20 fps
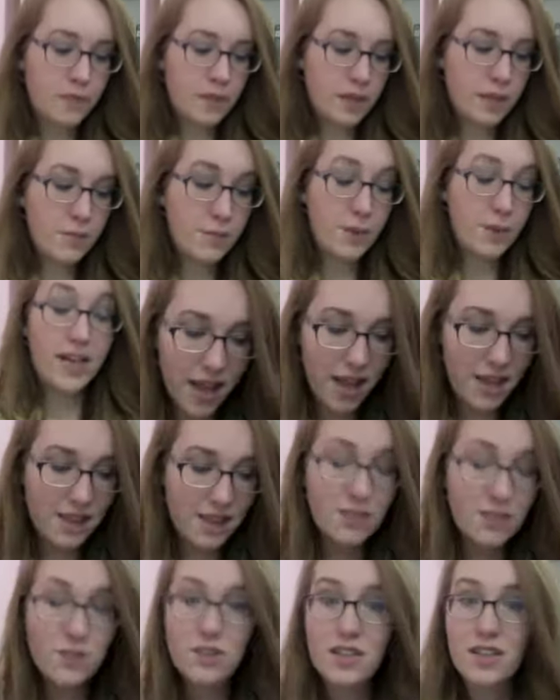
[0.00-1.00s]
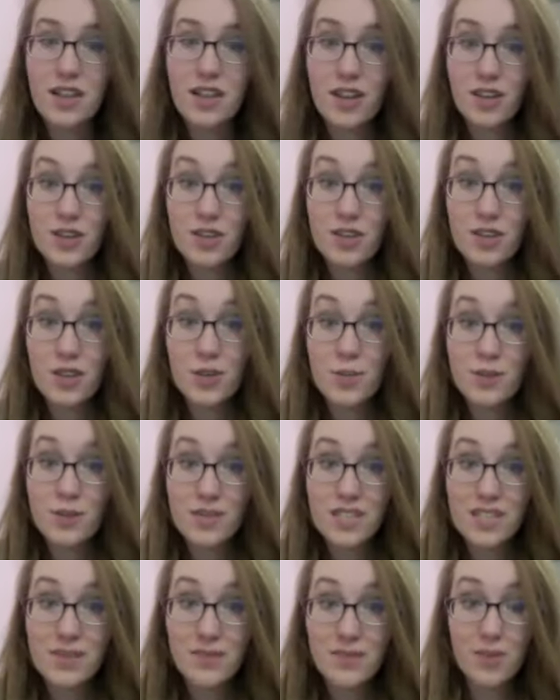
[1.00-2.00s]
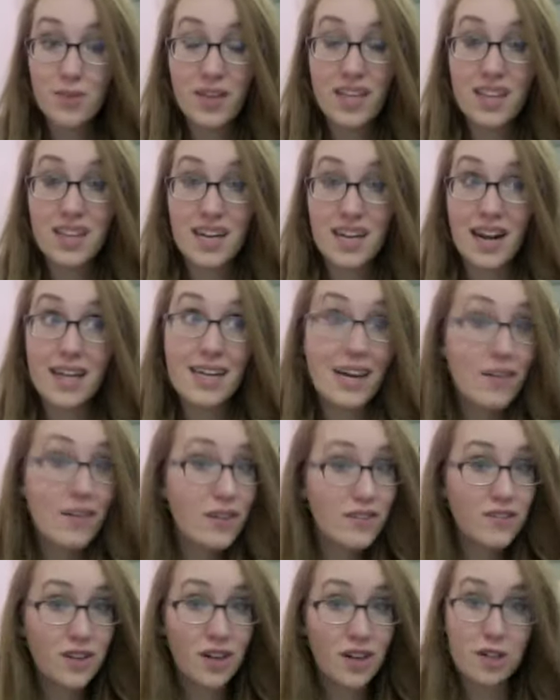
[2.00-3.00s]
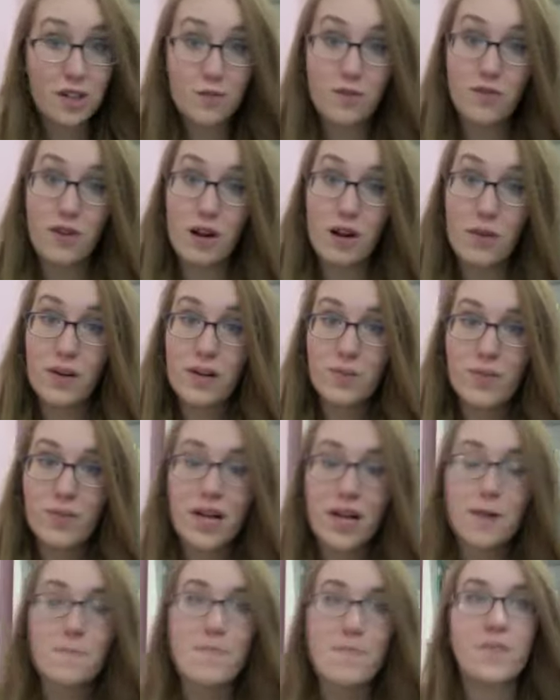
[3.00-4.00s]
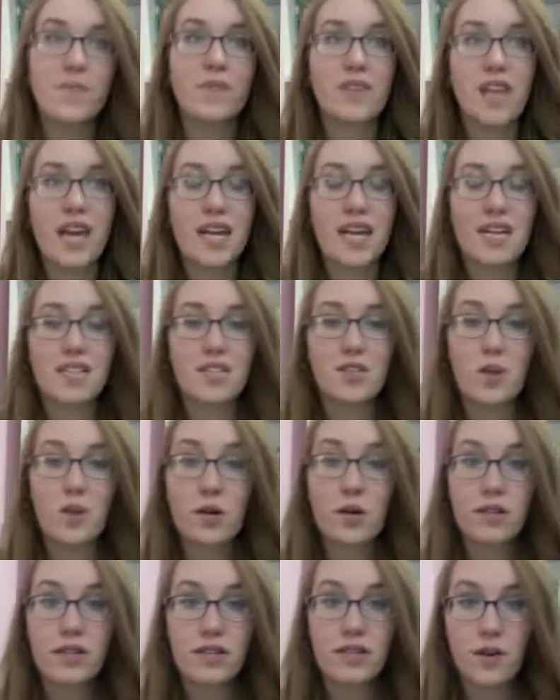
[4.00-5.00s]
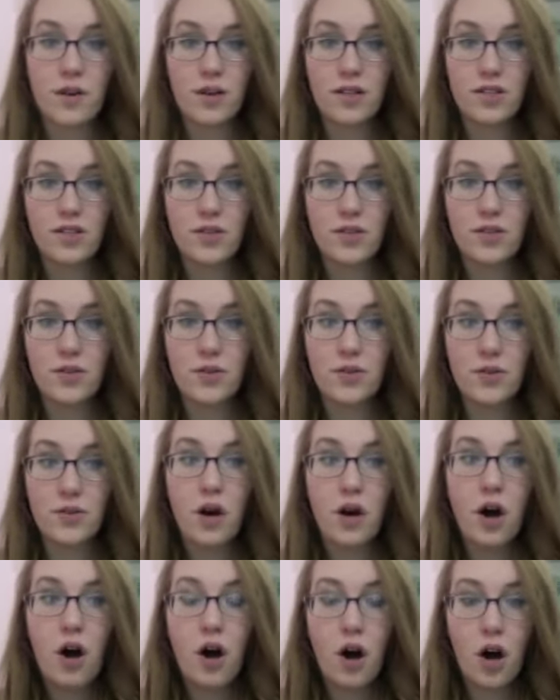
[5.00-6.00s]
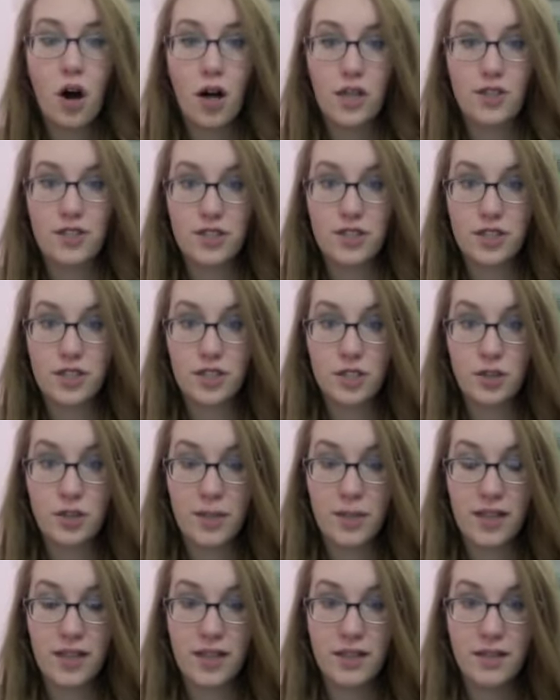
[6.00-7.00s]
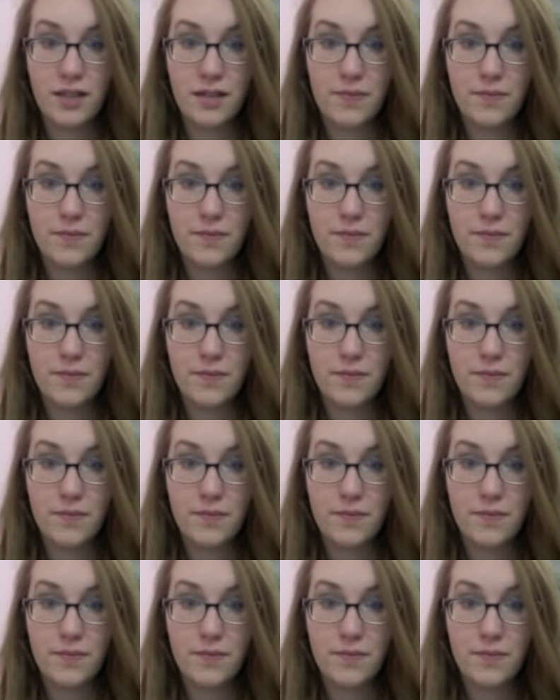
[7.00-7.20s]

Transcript: but this was another new museum for me that I never even heard of before I went up there, and it's totally devoted to Austrian and German